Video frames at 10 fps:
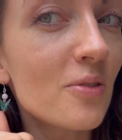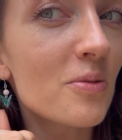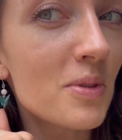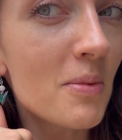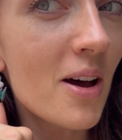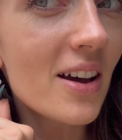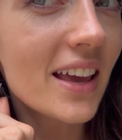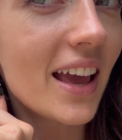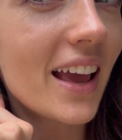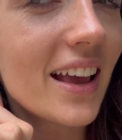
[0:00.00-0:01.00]
from the
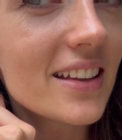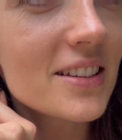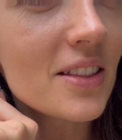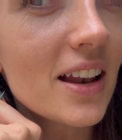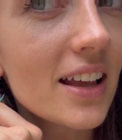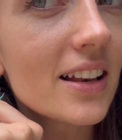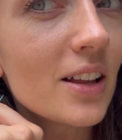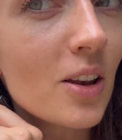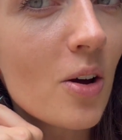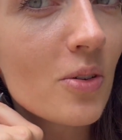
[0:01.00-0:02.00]
market. So they're like
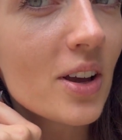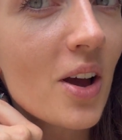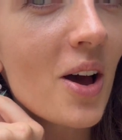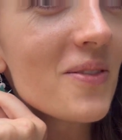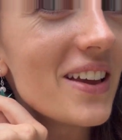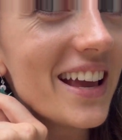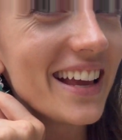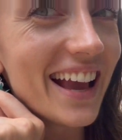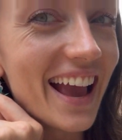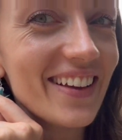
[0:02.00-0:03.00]
little
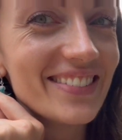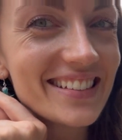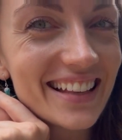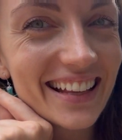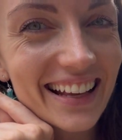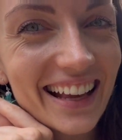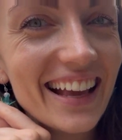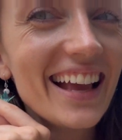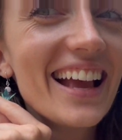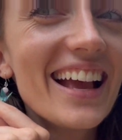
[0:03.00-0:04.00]
origami.
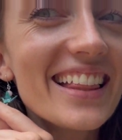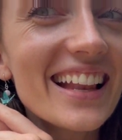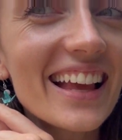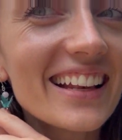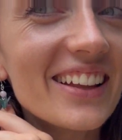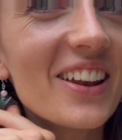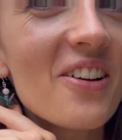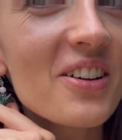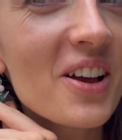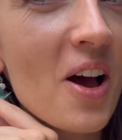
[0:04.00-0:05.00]
They're like little
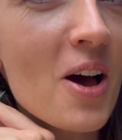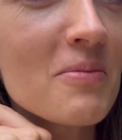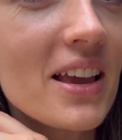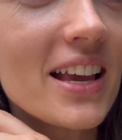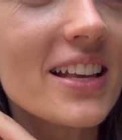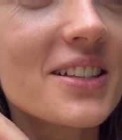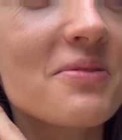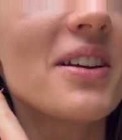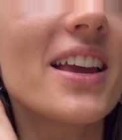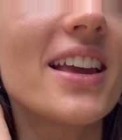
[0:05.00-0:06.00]

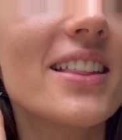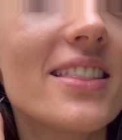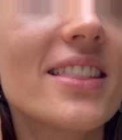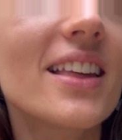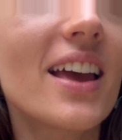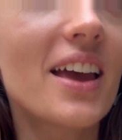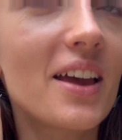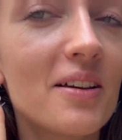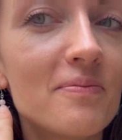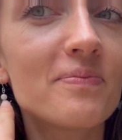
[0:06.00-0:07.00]
origamis with
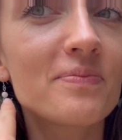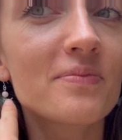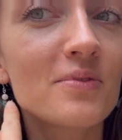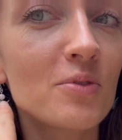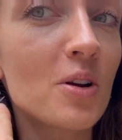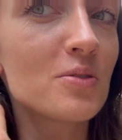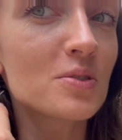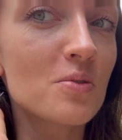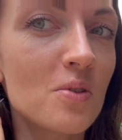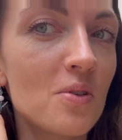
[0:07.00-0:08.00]
rose
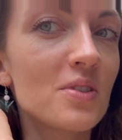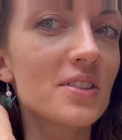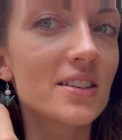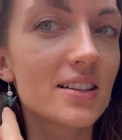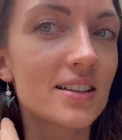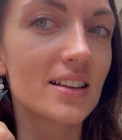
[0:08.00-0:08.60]
quartz.